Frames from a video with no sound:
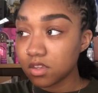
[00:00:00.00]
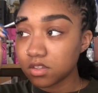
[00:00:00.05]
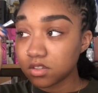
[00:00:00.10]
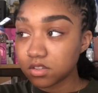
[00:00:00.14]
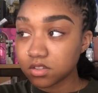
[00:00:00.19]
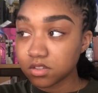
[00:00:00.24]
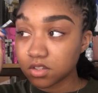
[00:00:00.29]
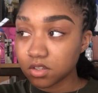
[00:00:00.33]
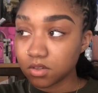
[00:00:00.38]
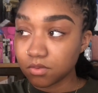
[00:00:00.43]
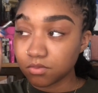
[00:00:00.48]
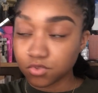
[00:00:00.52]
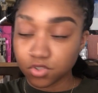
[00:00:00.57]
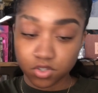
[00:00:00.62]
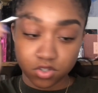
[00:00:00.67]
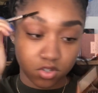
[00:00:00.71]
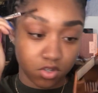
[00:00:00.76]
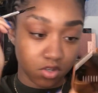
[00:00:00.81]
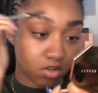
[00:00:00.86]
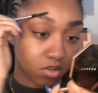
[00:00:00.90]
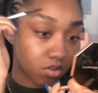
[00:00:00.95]
So I'm
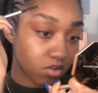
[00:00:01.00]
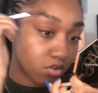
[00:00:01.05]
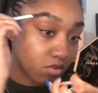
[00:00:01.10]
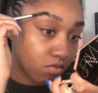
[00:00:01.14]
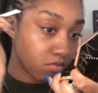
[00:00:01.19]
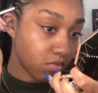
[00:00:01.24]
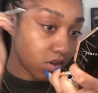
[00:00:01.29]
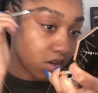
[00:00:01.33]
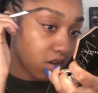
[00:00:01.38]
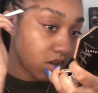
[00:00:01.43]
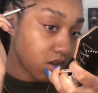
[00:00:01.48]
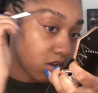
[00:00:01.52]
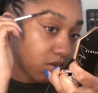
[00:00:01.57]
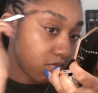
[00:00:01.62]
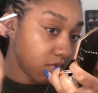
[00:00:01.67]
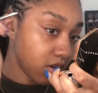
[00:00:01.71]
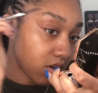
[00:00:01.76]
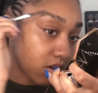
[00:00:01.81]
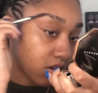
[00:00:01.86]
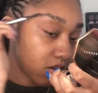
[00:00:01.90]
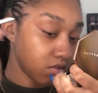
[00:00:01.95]
just going to do my
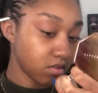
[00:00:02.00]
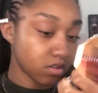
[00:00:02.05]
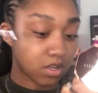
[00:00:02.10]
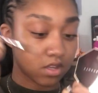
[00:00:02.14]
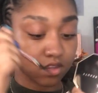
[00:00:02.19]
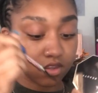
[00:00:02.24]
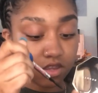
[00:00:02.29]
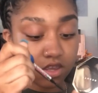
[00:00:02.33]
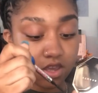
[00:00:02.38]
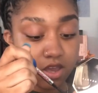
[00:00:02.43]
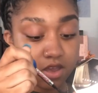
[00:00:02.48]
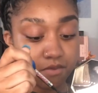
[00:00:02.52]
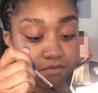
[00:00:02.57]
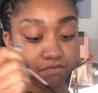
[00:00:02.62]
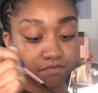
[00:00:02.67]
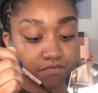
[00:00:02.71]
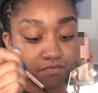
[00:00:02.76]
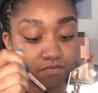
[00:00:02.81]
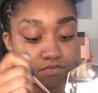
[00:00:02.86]
eyebrows like that.